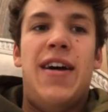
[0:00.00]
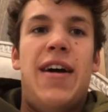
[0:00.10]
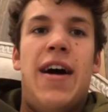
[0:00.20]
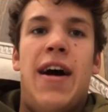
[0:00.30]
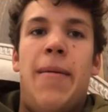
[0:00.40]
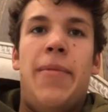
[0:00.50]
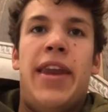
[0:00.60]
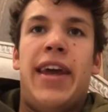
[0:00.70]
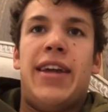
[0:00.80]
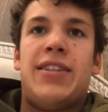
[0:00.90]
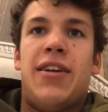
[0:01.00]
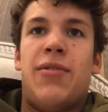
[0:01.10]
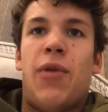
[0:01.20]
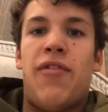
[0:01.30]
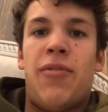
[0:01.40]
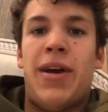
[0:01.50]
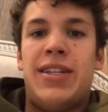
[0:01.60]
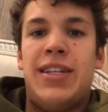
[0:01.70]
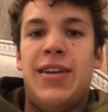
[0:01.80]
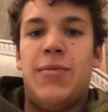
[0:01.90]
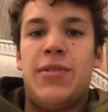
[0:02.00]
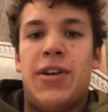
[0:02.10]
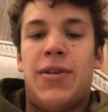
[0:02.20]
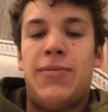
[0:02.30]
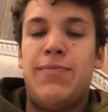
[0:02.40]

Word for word: um, and I get to run for my team. So